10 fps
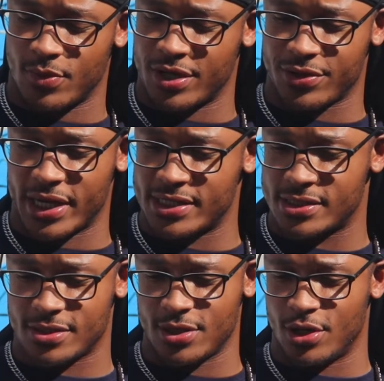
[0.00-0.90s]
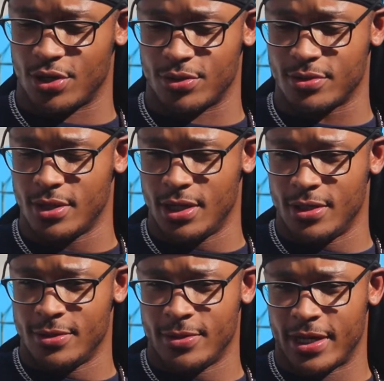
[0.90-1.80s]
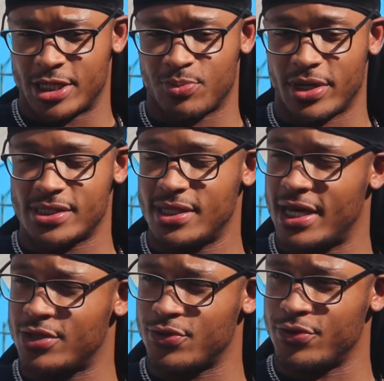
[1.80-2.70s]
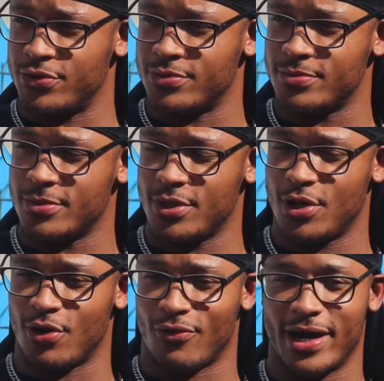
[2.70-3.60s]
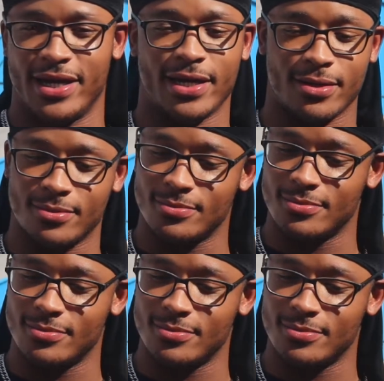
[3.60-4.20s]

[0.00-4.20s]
whether that's, expressing that through, writing,